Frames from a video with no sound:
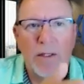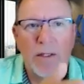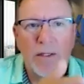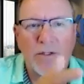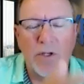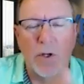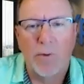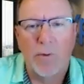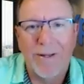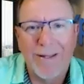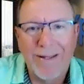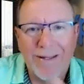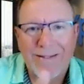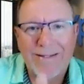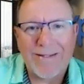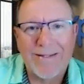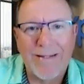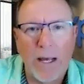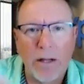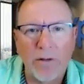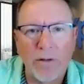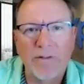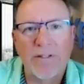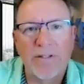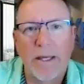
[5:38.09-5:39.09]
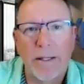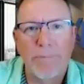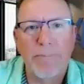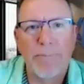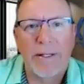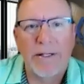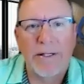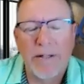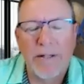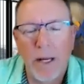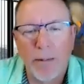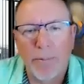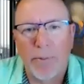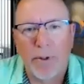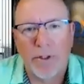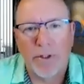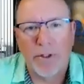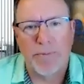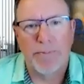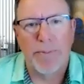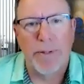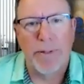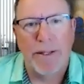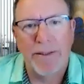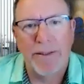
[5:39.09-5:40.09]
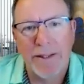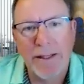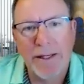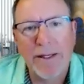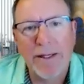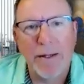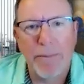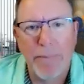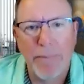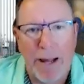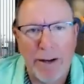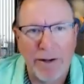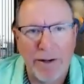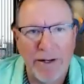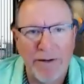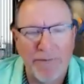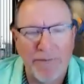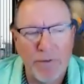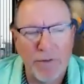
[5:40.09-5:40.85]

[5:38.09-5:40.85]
So it sounds like big numbers, but think about it.